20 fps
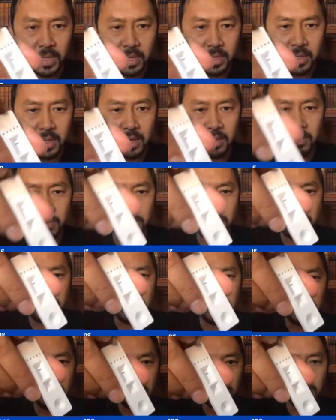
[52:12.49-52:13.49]
Now you're
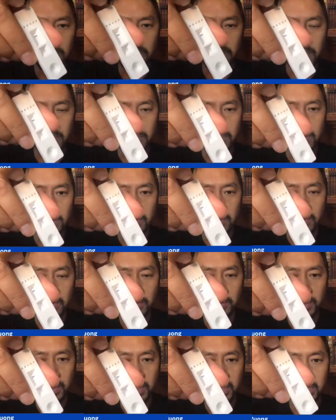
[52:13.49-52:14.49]

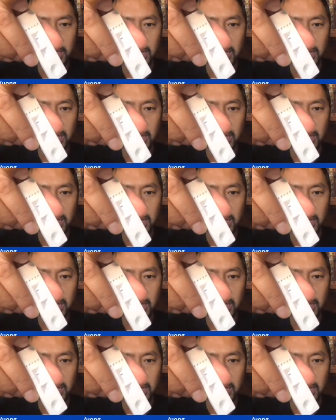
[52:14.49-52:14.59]
pissed